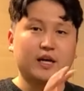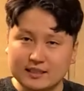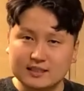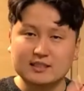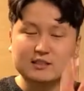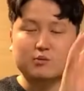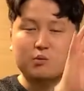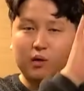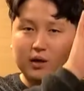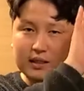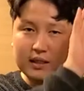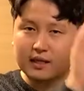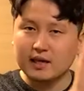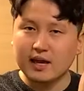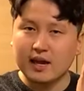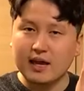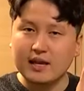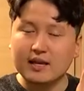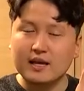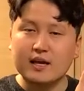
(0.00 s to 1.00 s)
This one
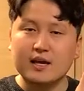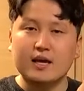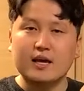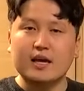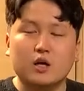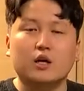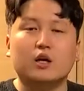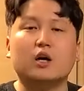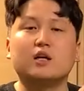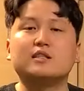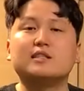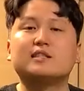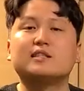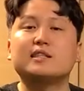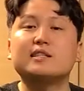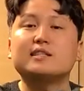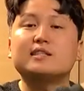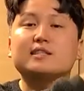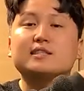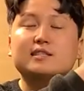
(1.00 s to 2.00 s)
can
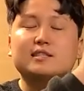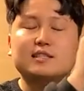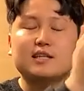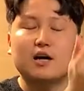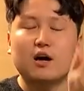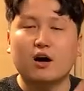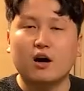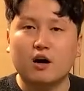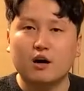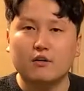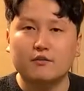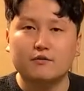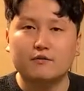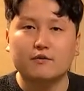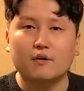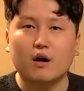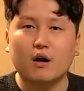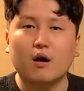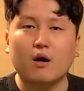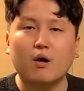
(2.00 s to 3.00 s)
consists of
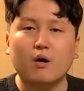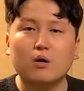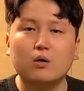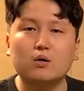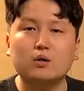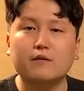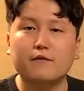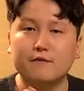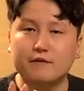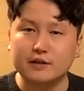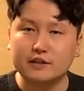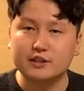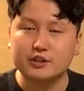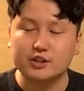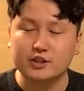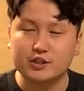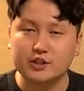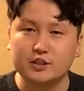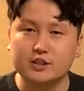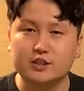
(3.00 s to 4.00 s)
all
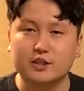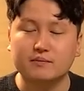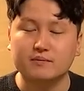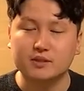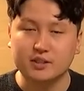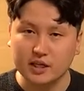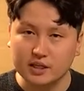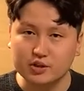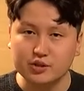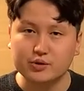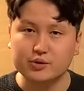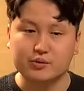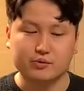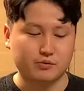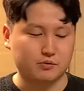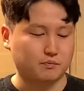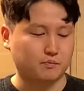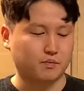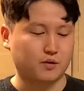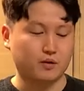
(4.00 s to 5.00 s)
features of Jeju.
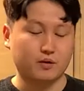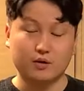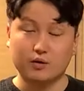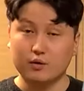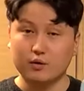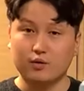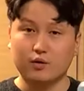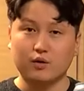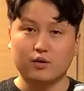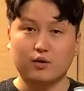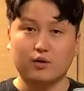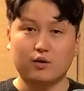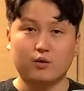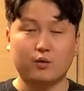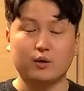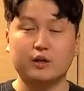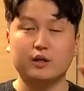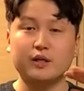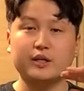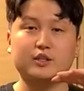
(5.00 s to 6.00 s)

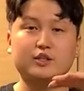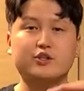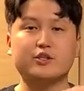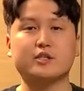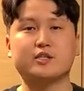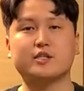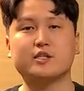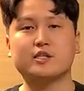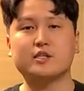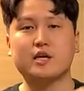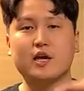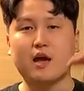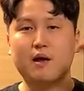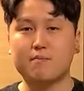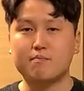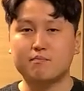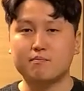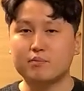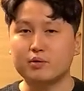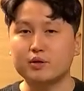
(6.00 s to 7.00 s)
Really interesting,
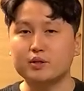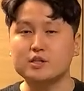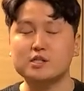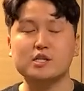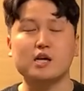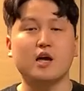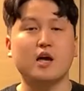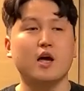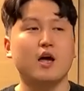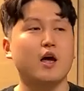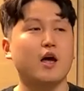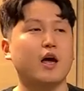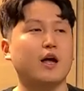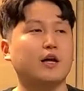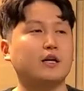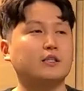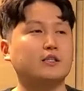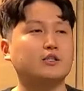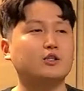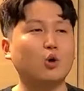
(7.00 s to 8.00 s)
and put
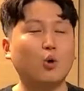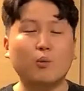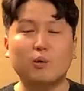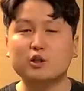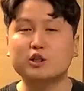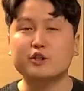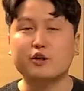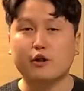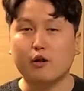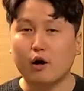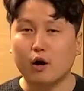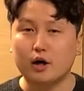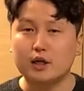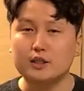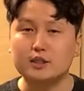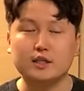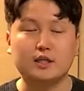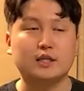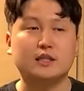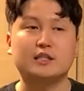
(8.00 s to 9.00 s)
so much
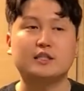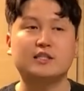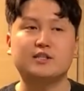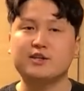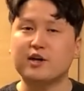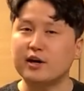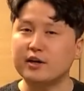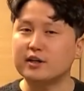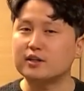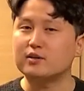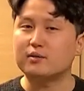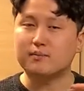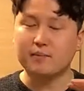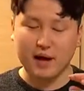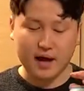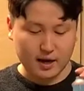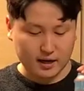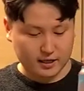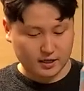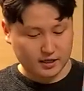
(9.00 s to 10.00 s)
thought in designing the
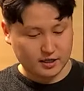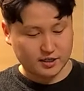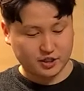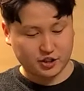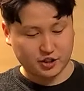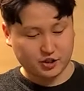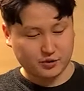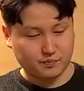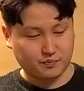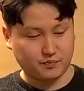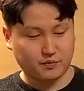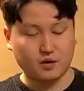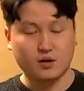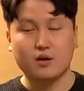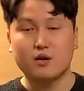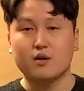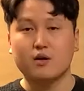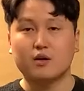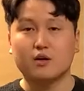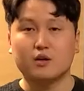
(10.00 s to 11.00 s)
package,
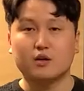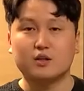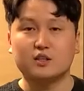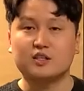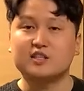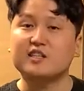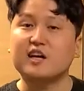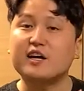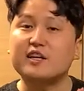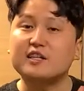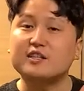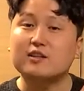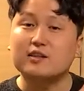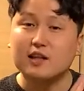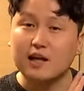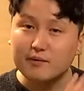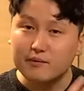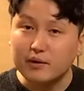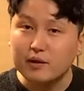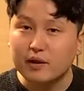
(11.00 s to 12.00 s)
designing the
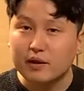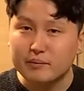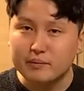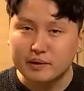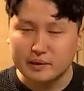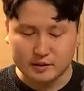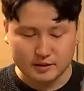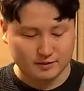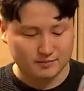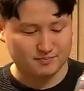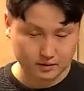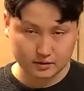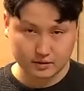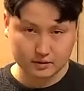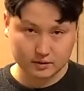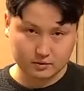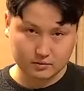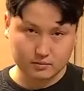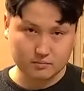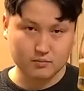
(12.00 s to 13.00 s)
label.
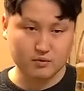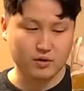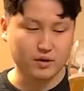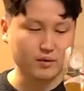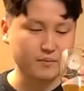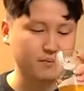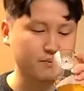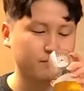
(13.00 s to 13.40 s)
And one more.